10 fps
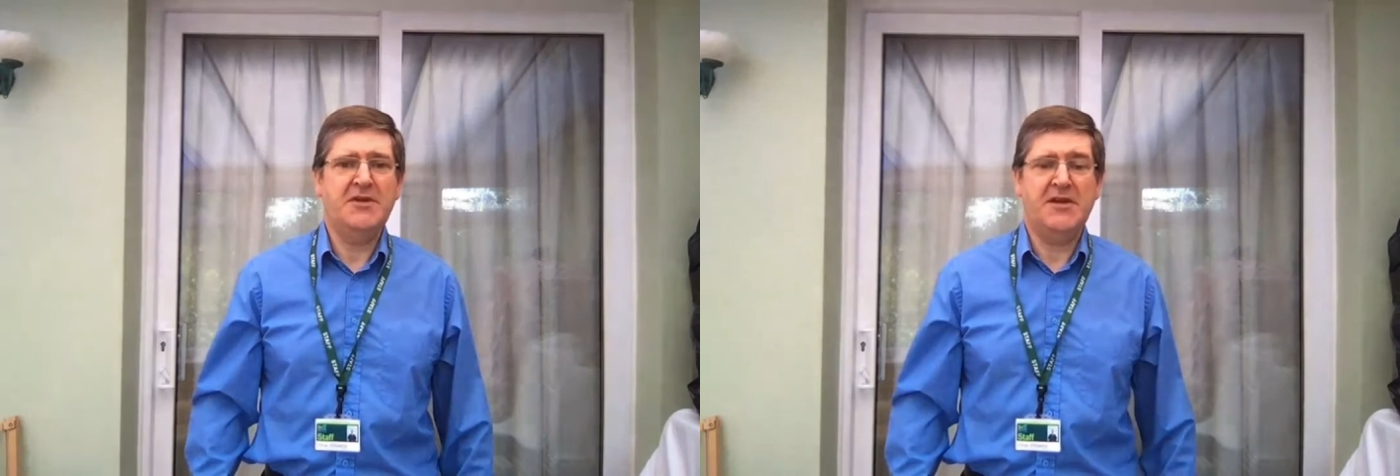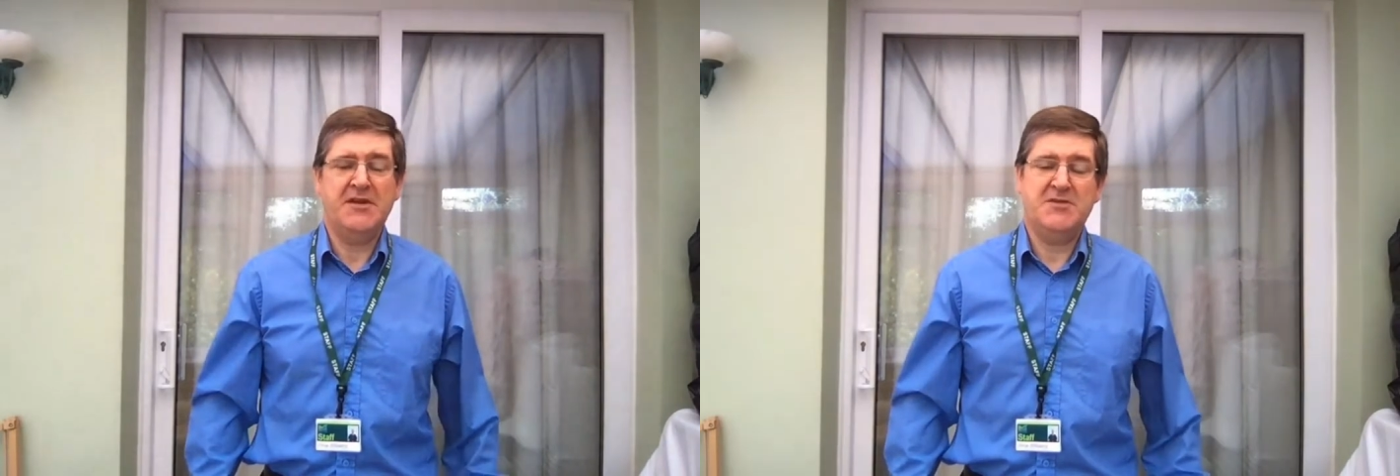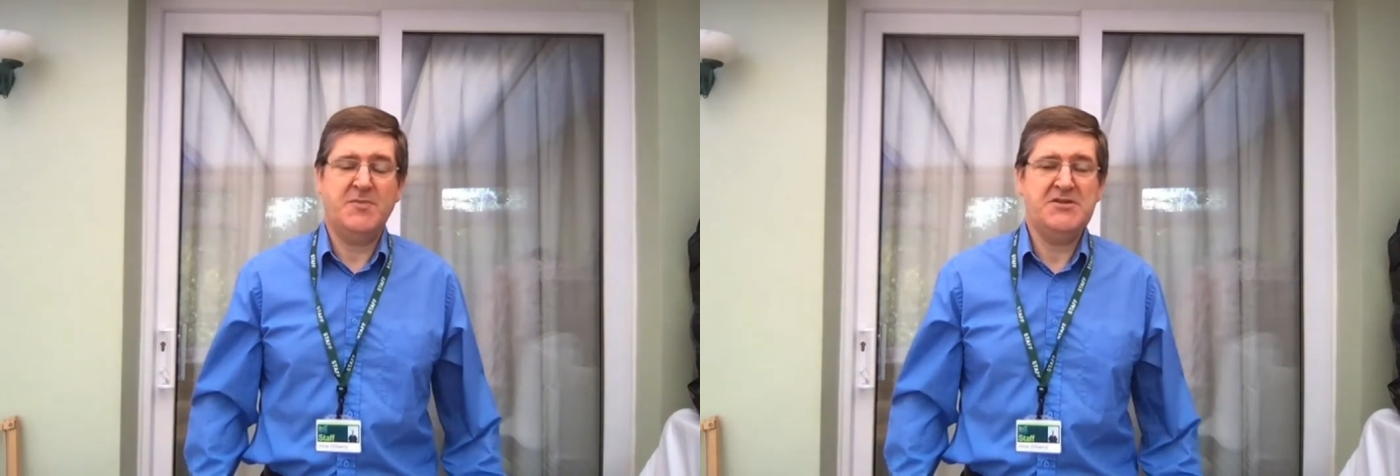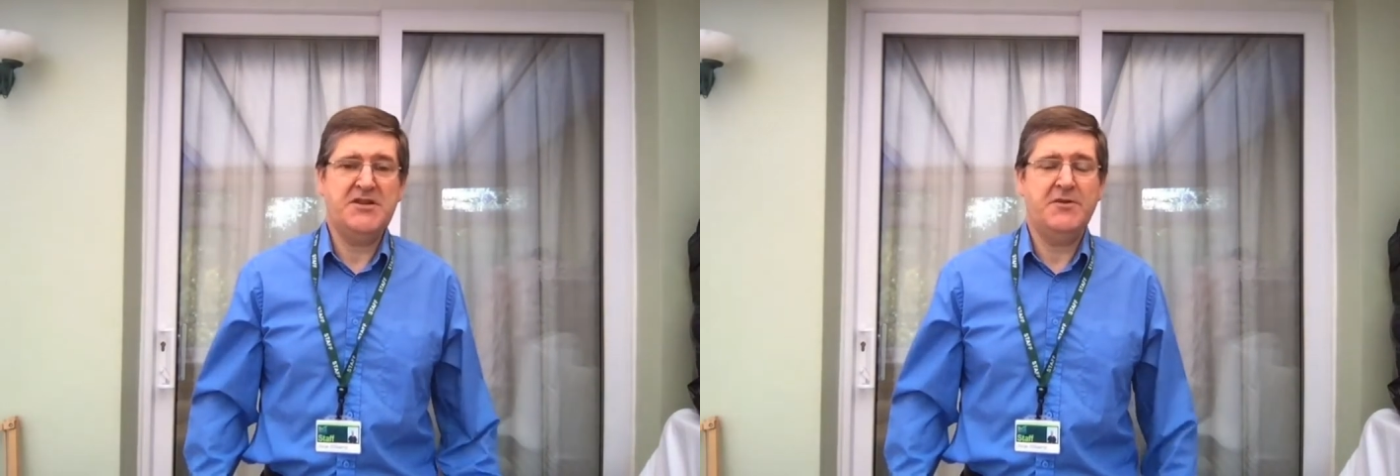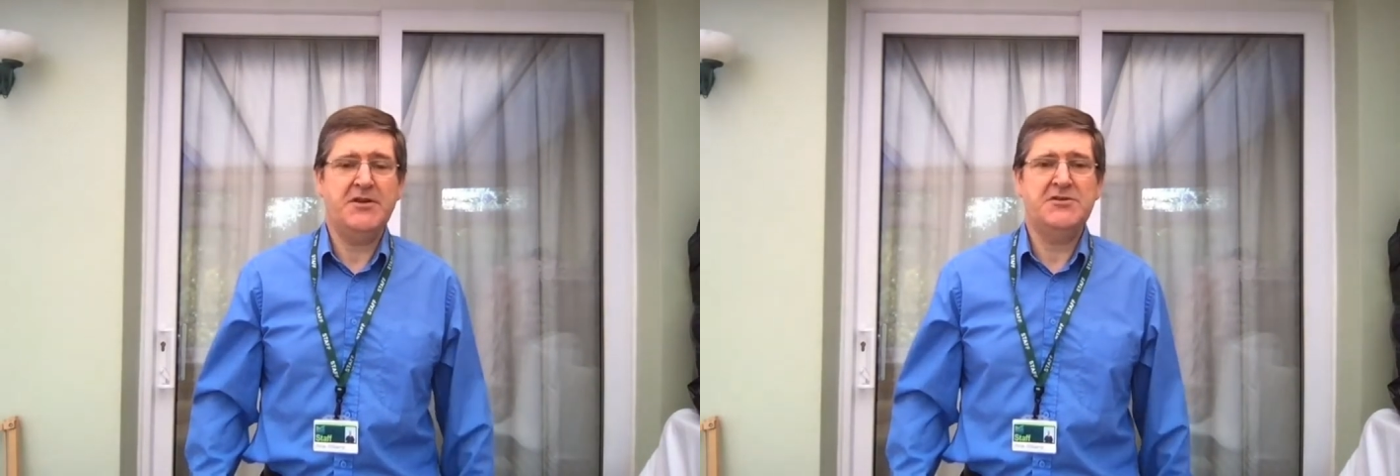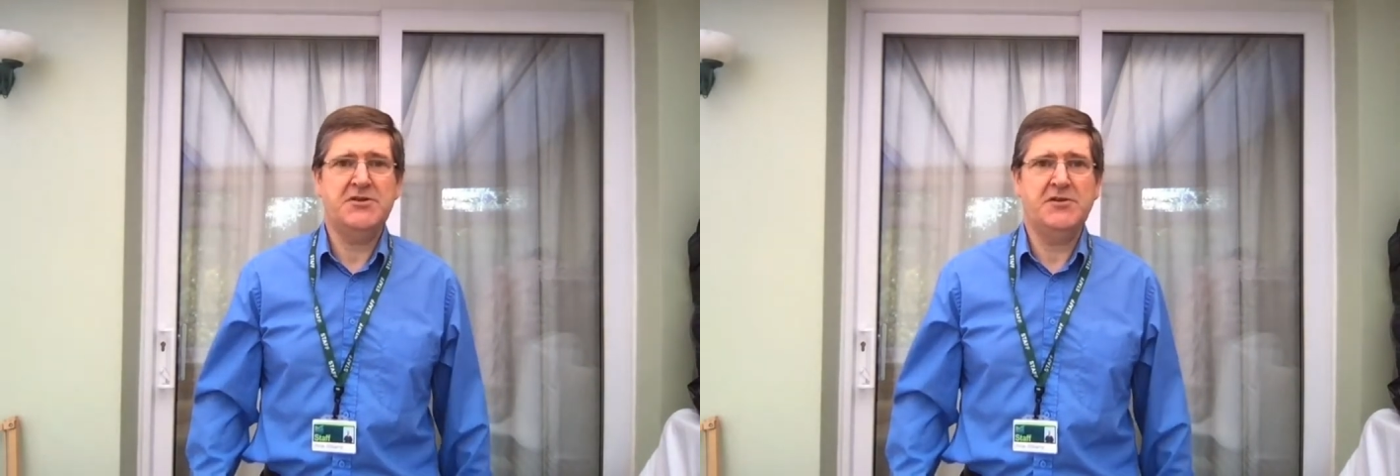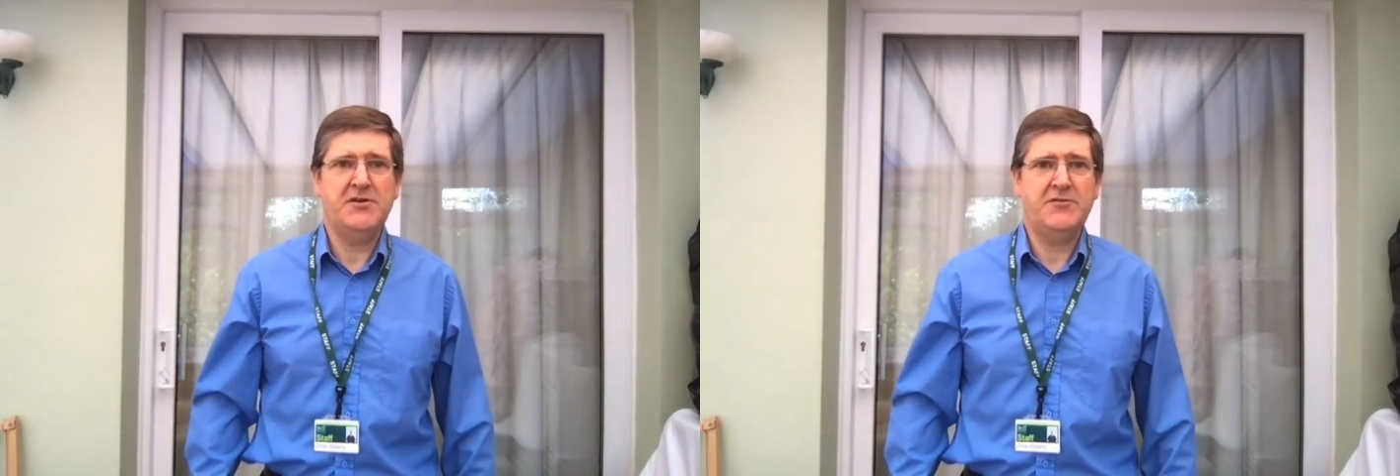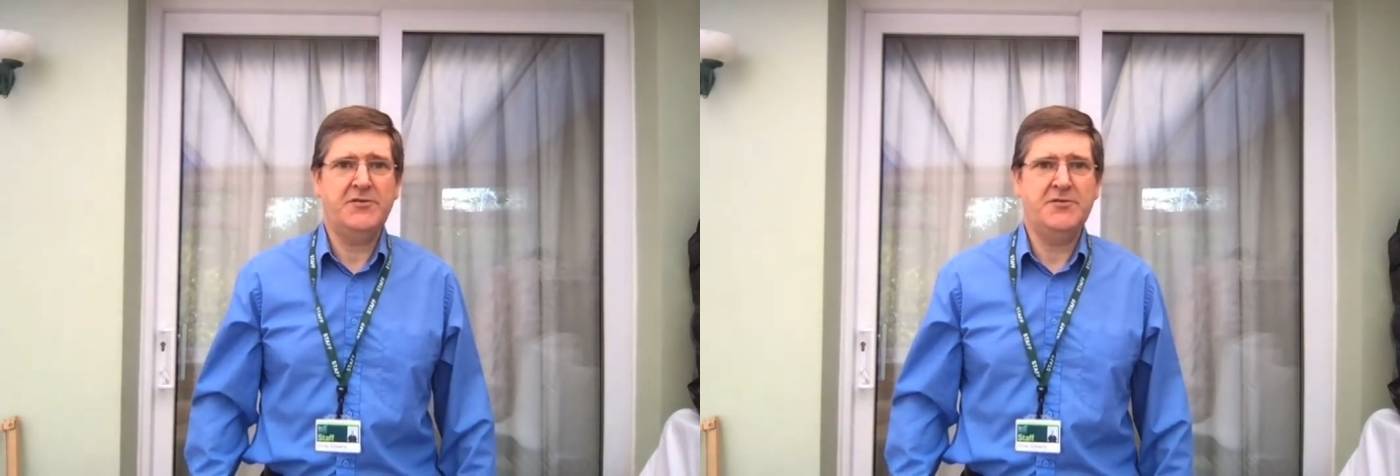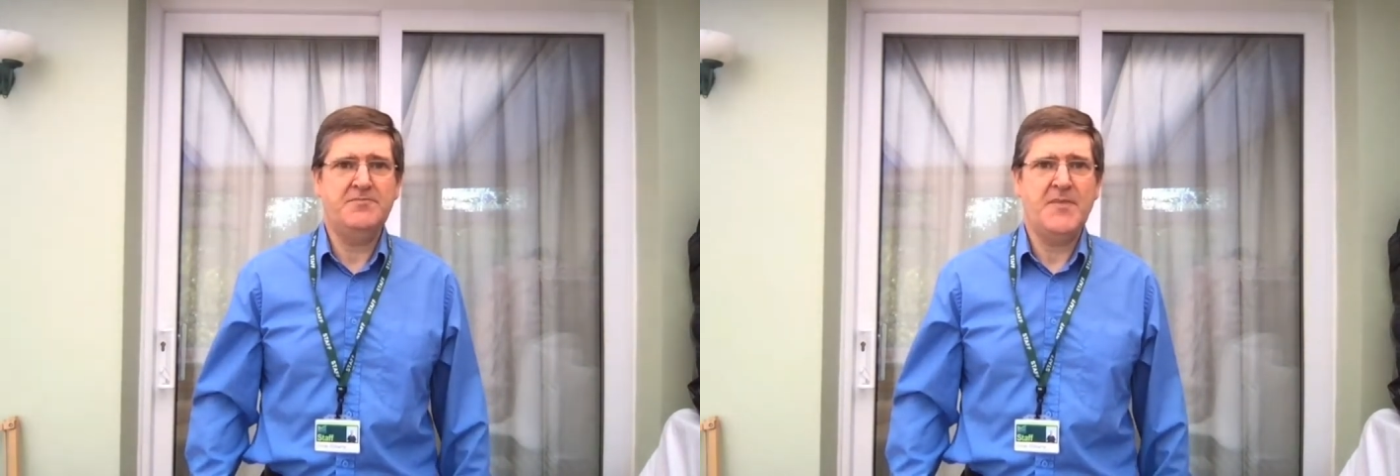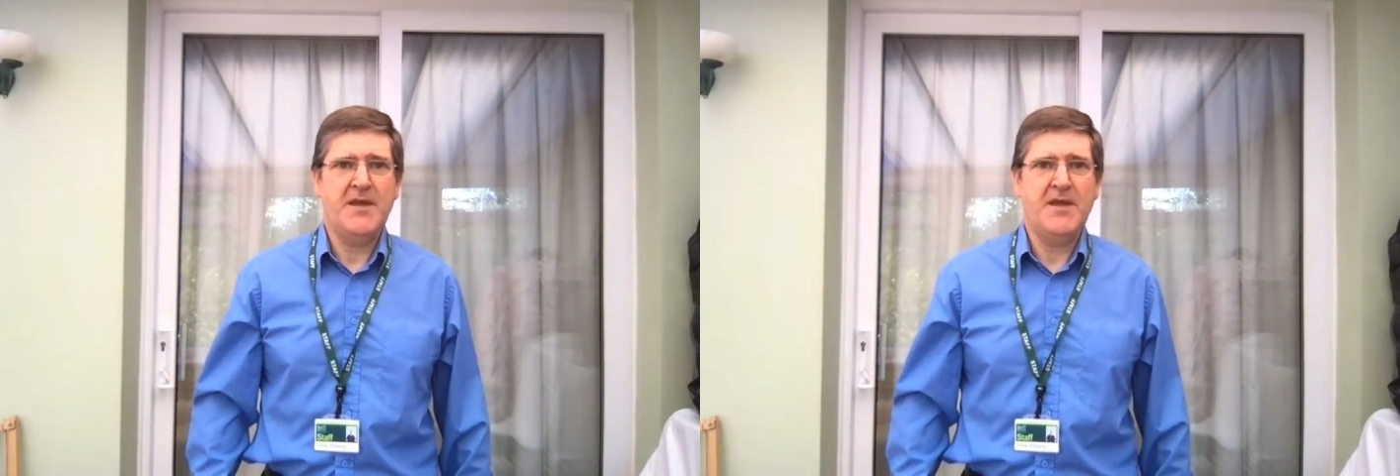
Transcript: especially if we're going to tunnel through them.